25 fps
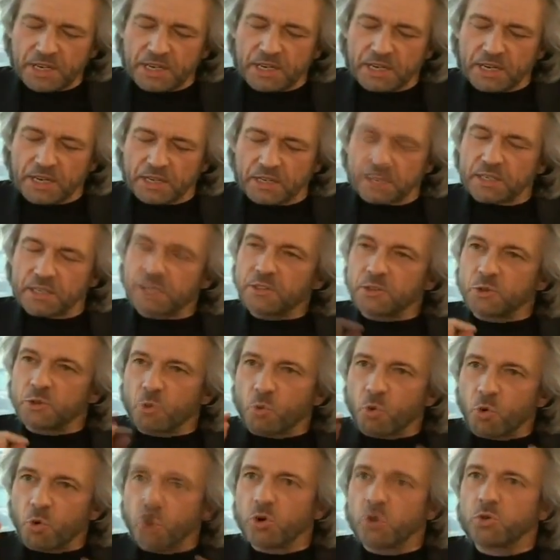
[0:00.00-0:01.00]
Uh, the
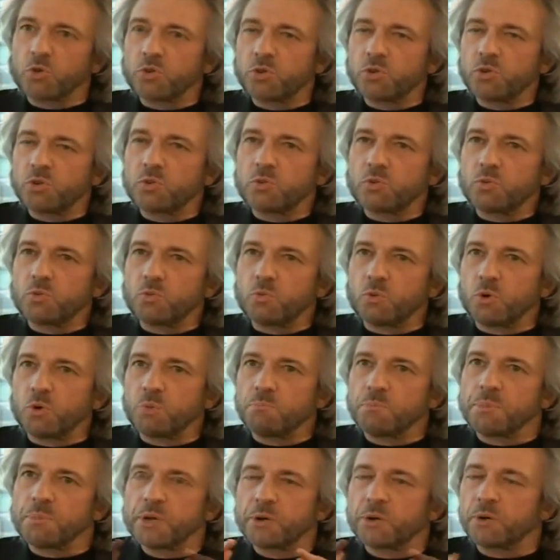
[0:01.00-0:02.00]
world
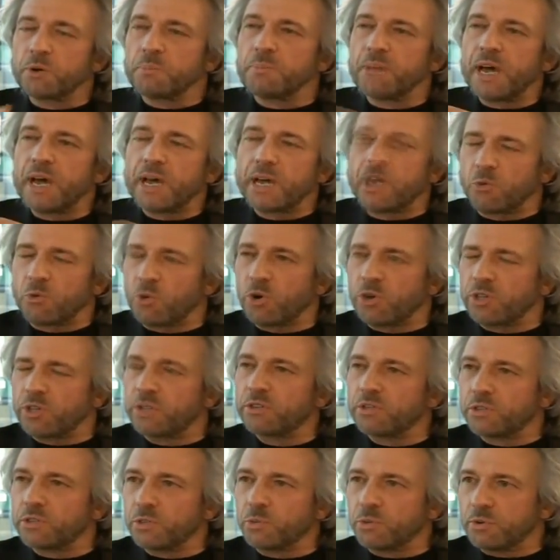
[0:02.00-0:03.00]
will mirror back what
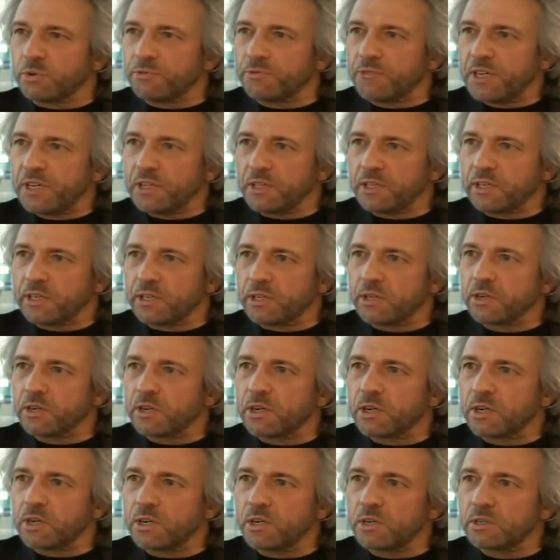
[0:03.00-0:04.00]
it is that we're feeling in
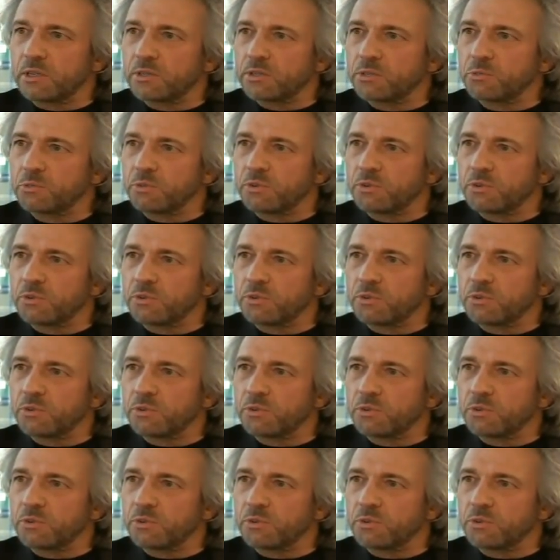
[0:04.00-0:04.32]
our hearts.